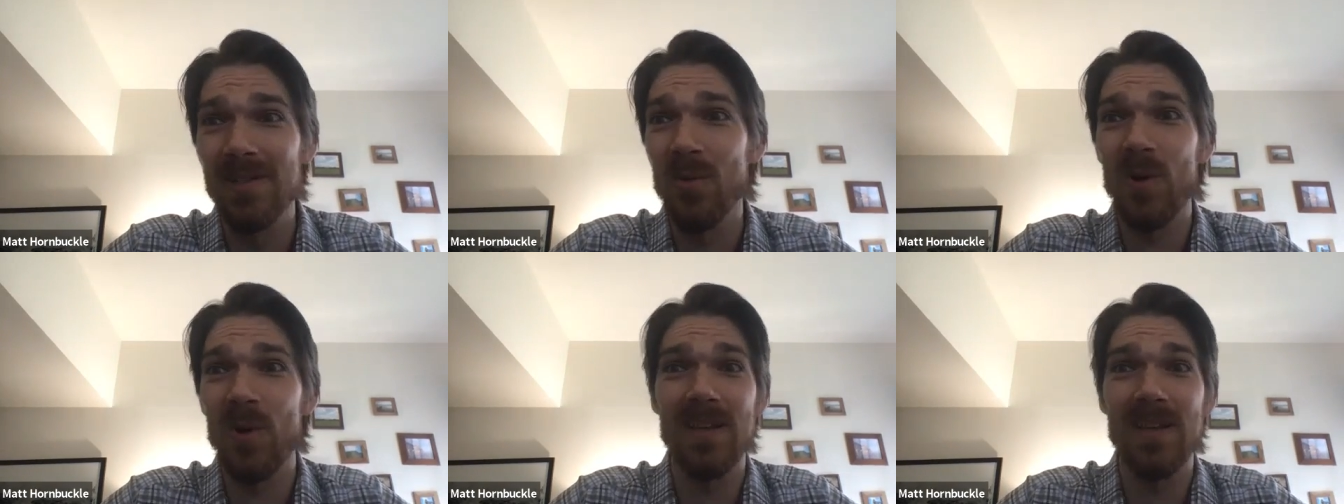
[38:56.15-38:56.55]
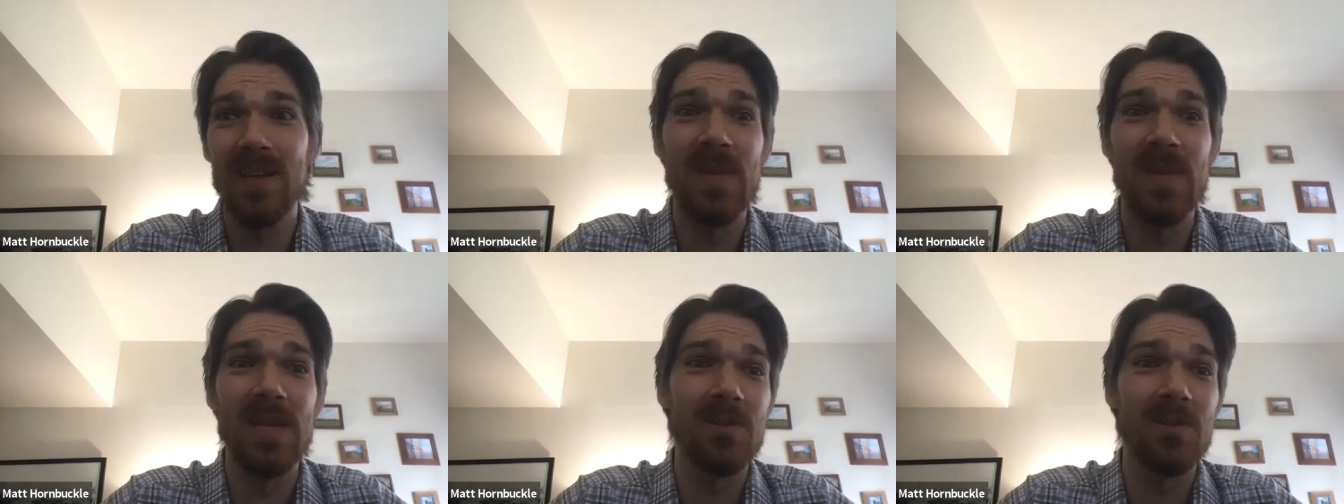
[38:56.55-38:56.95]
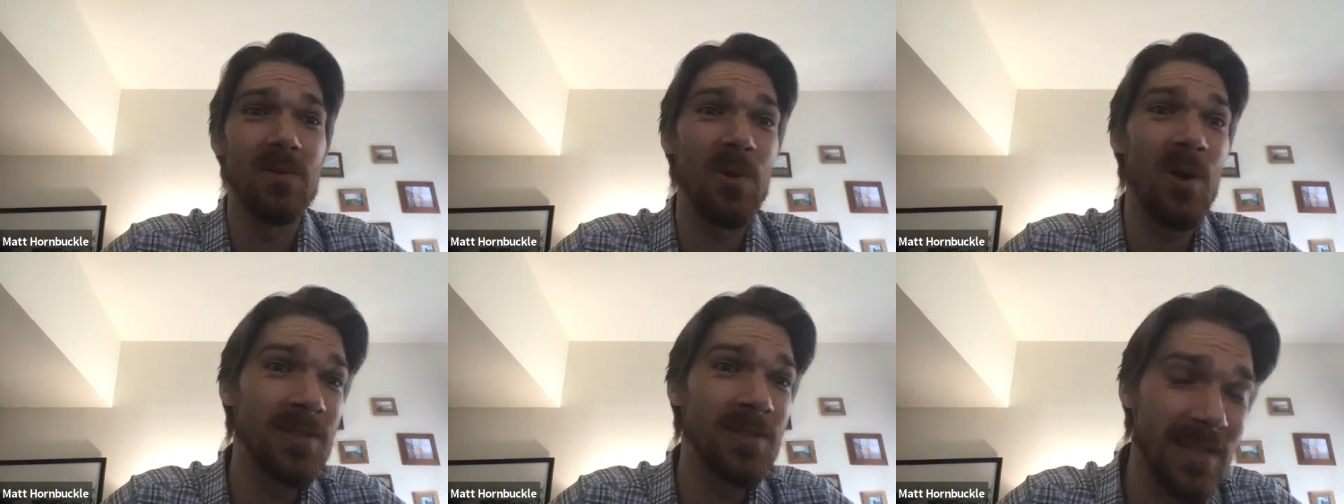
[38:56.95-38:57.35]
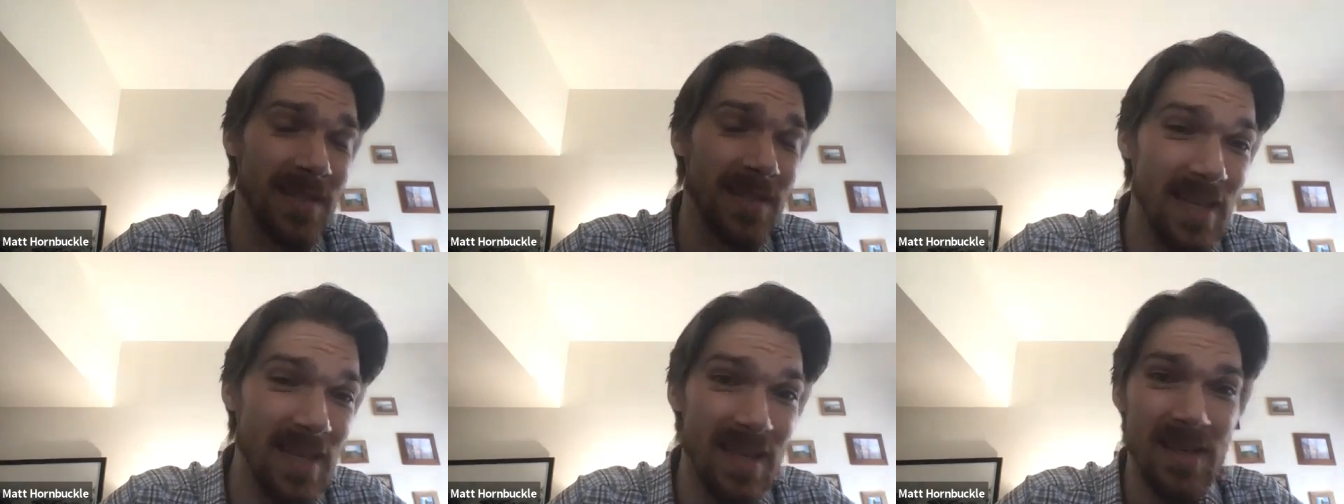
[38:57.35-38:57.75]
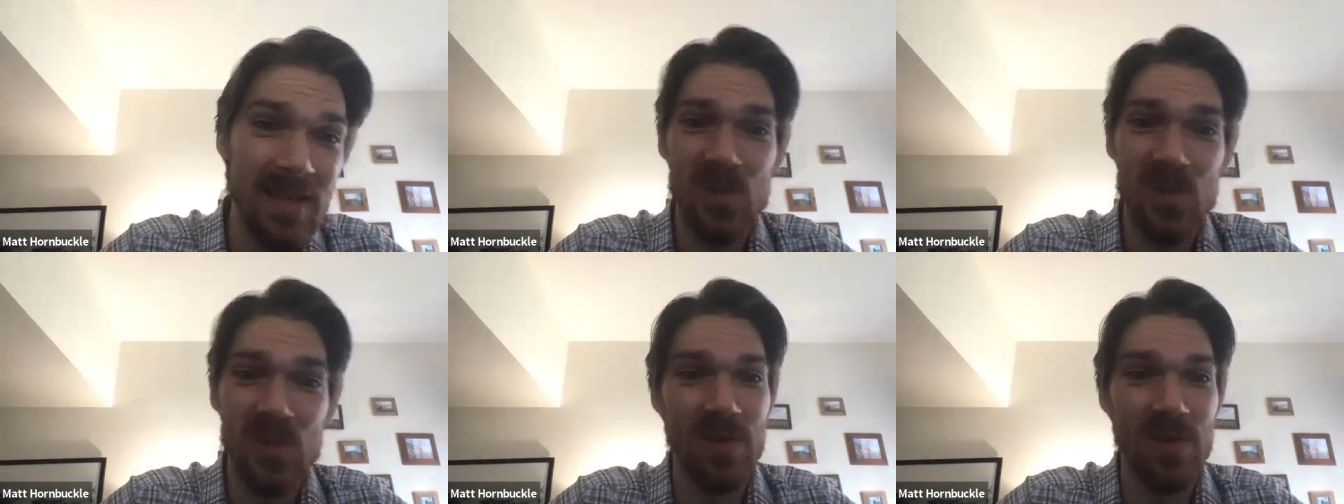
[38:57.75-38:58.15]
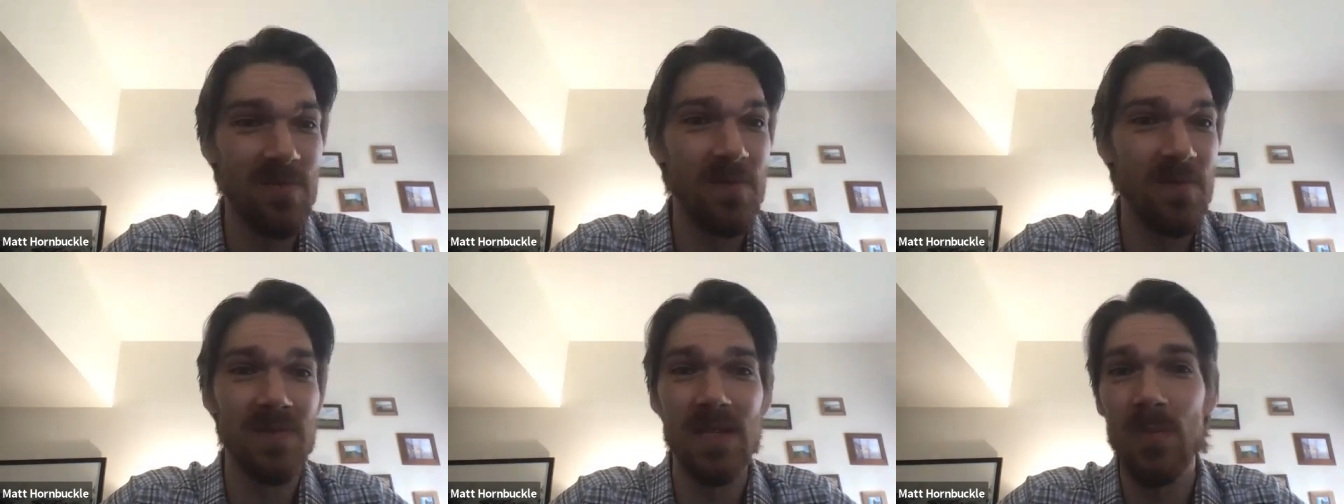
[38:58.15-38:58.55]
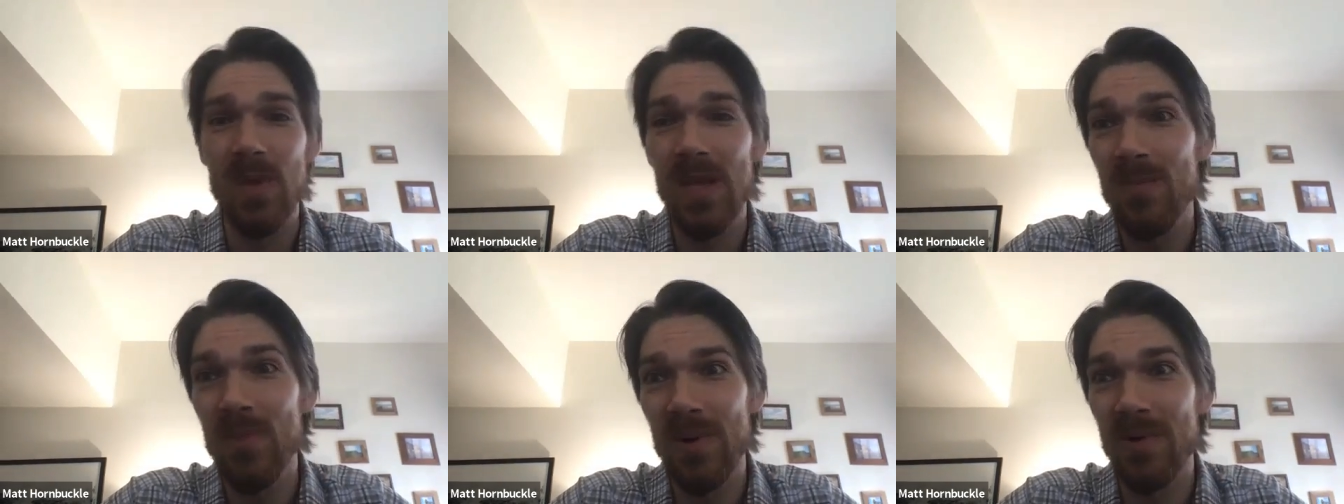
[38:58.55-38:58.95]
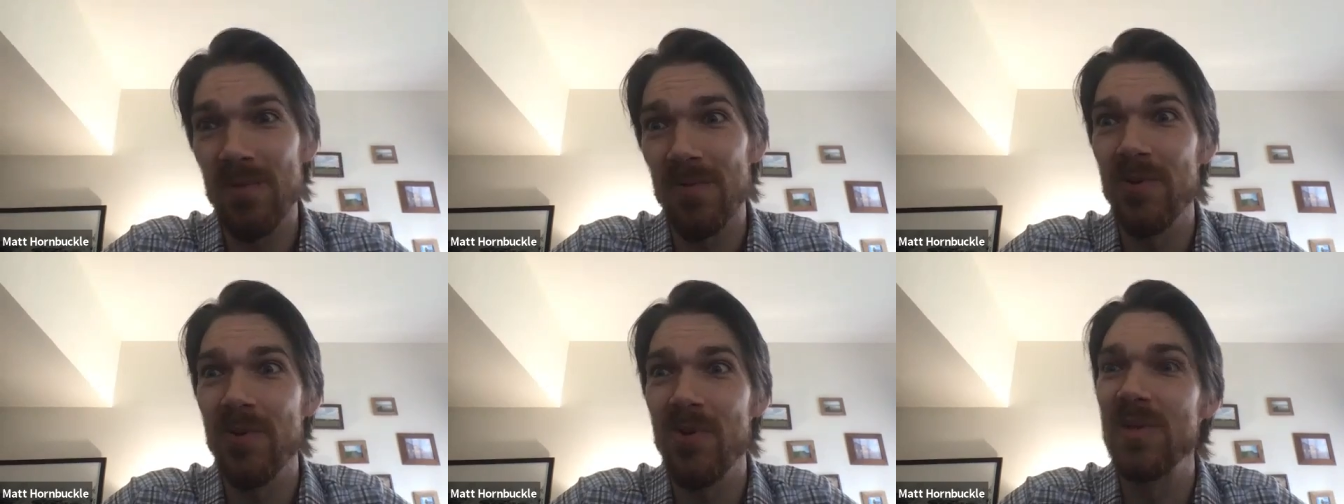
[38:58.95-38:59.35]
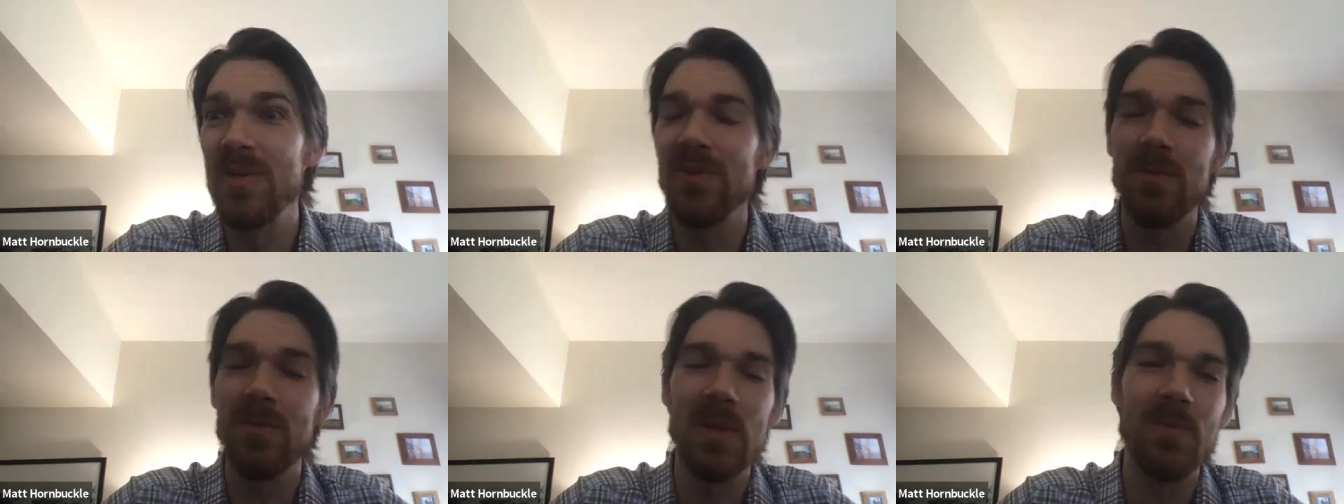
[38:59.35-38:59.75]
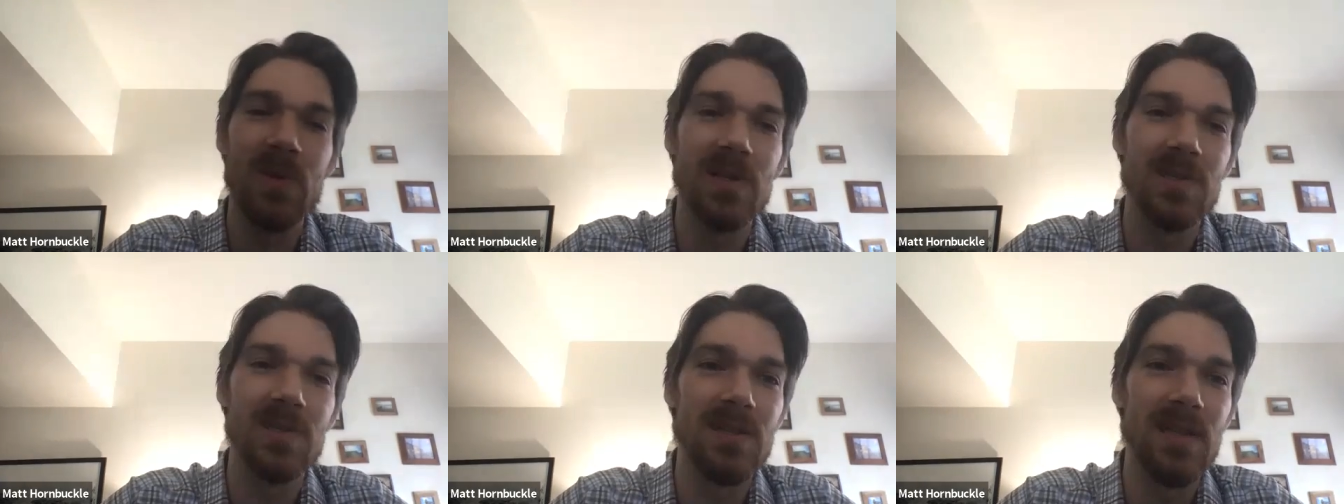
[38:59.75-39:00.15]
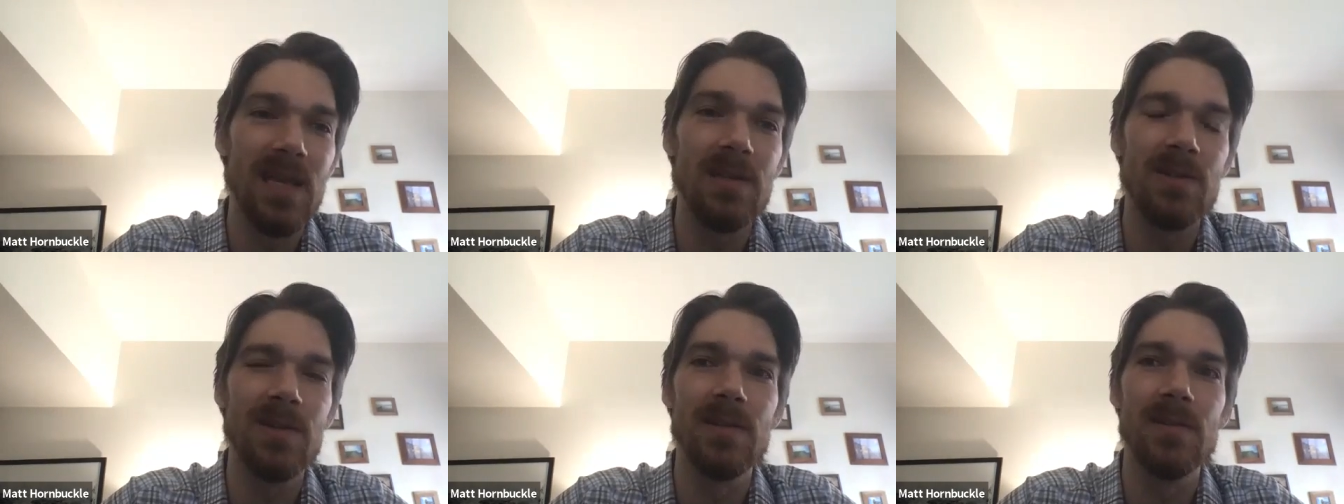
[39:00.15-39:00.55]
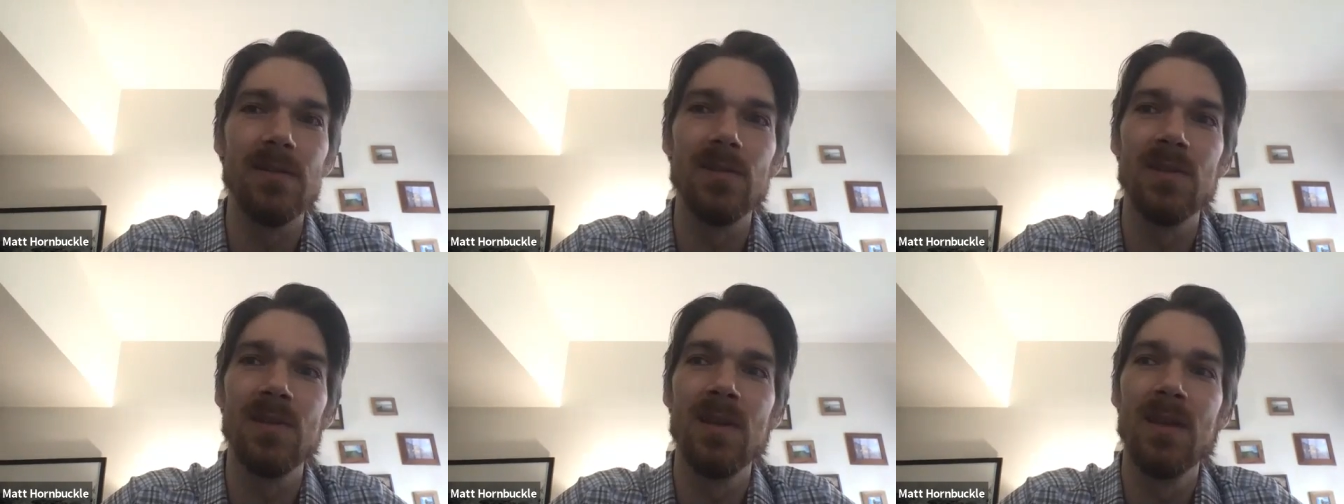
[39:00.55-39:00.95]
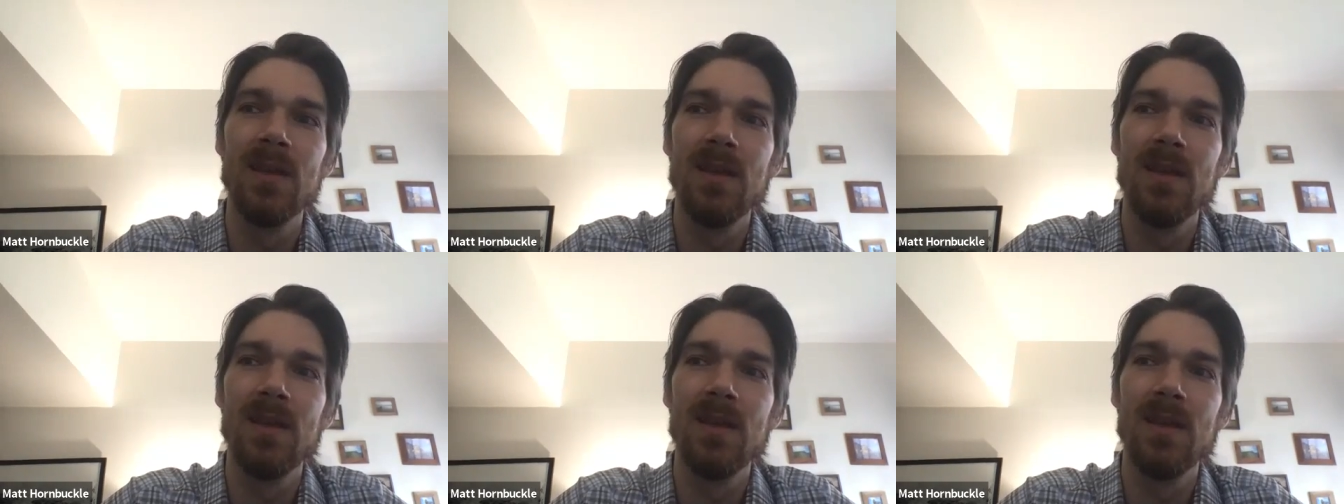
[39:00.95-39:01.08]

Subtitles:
You're working on major launch teams with 15 people in a room and doing big presentations.